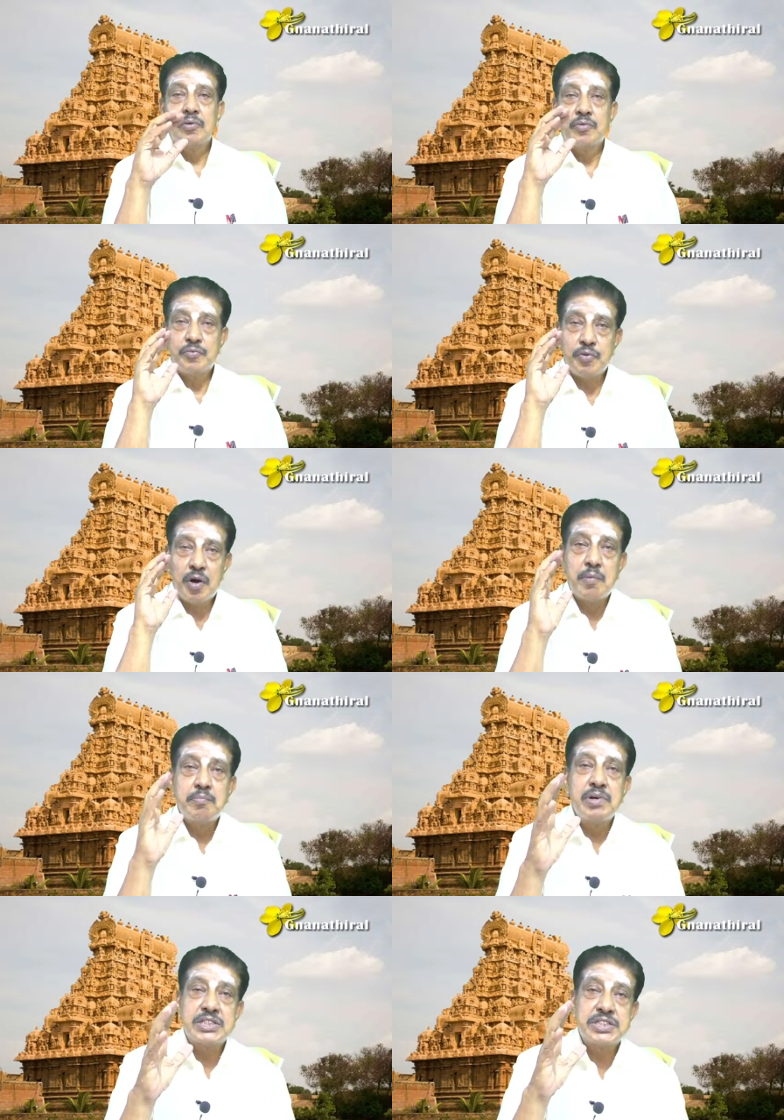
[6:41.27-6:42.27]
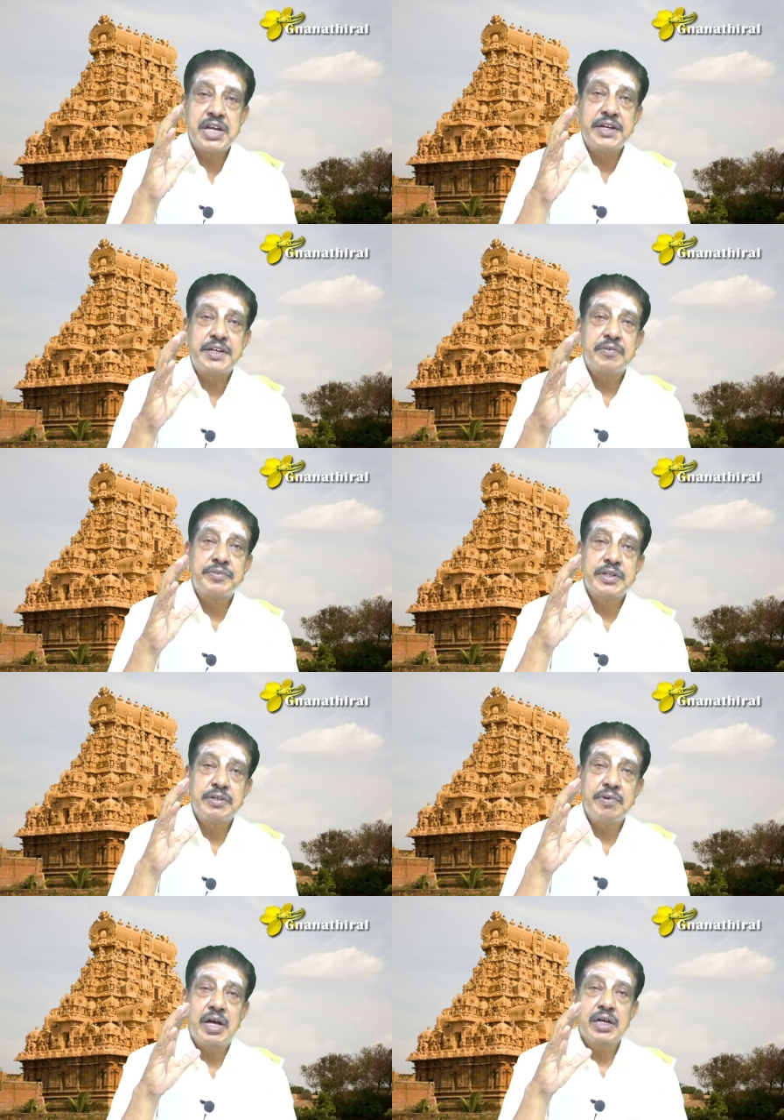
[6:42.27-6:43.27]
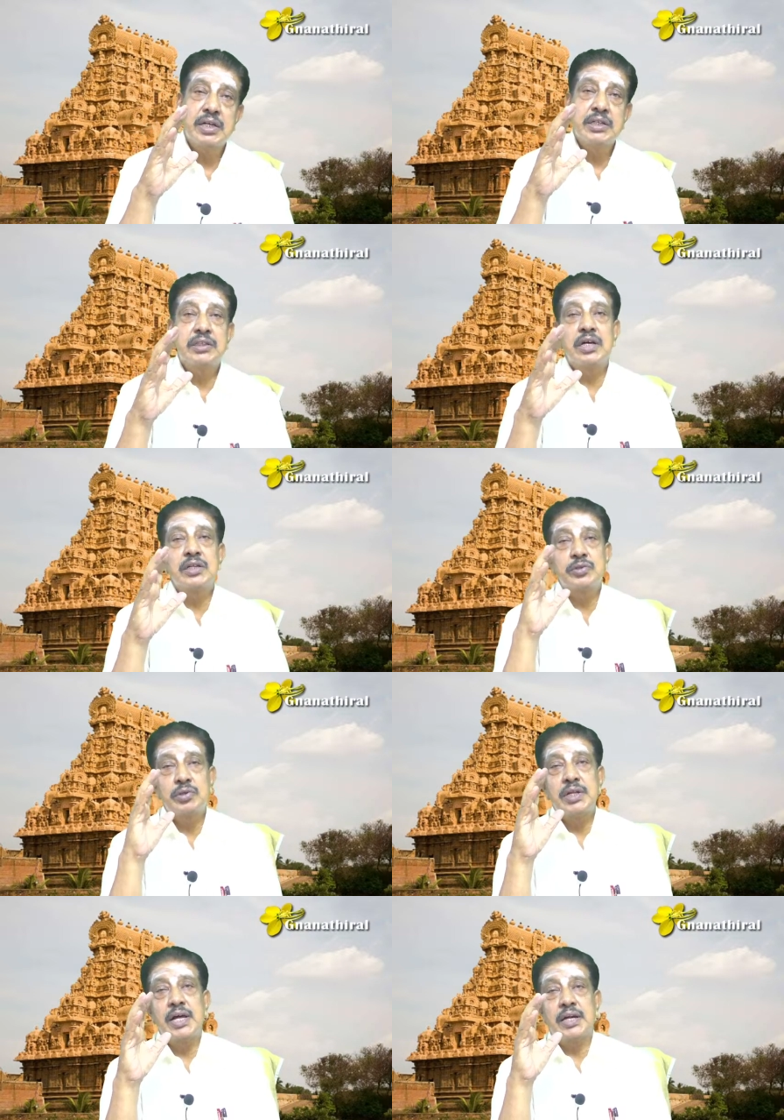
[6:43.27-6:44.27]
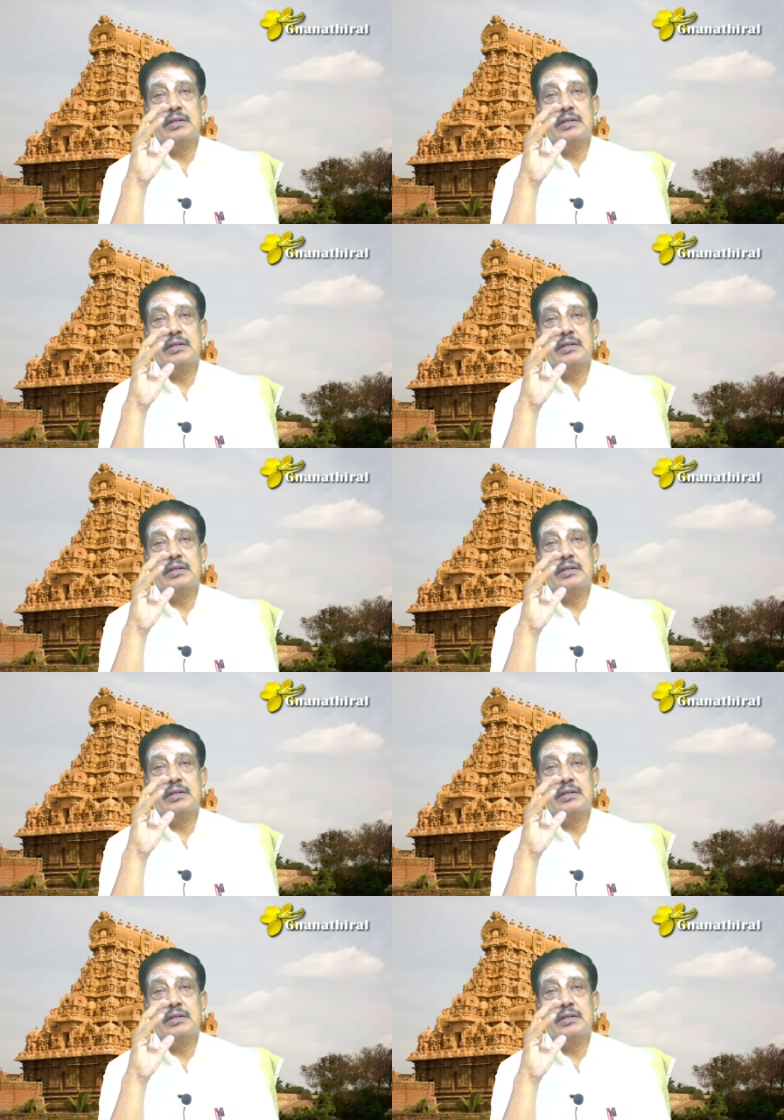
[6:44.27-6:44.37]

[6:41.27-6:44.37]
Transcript: formless state of Siva is also there.